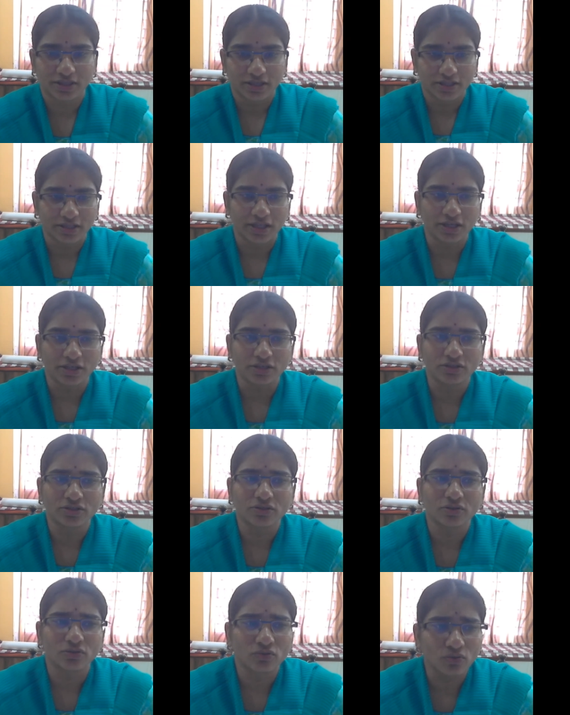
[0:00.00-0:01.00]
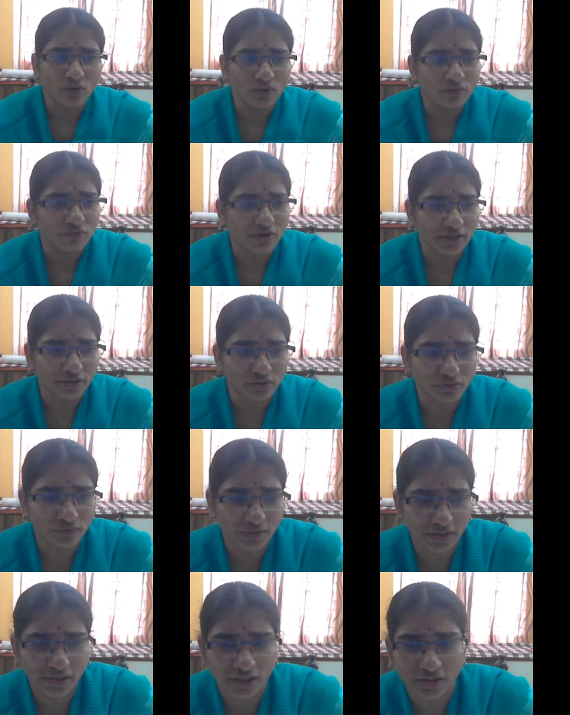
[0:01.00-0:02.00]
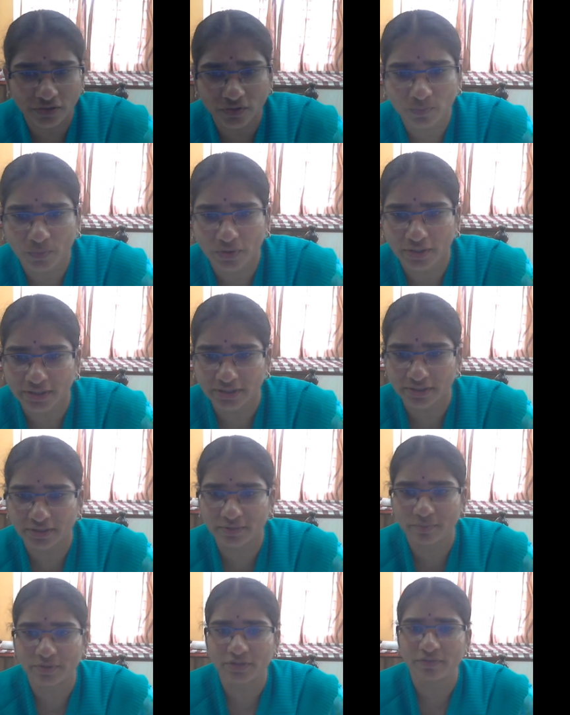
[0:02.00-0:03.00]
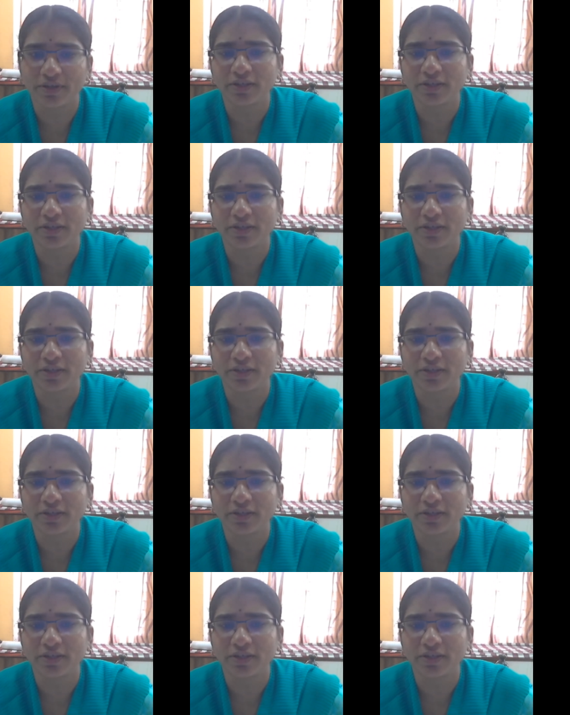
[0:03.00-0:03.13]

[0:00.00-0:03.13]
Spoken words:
there is no one-to-one correspondence between